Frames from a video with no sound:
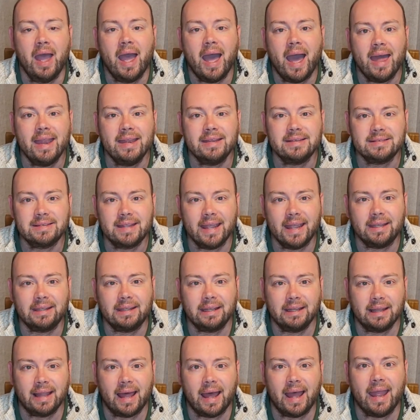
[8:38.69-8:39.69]
and it's
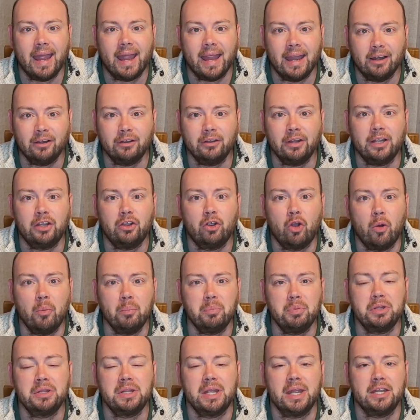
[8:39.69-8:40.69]
getting that early
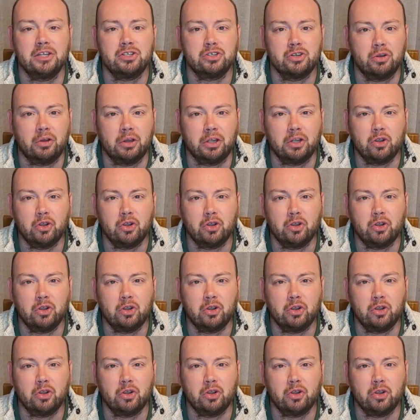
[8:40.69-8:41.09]
computational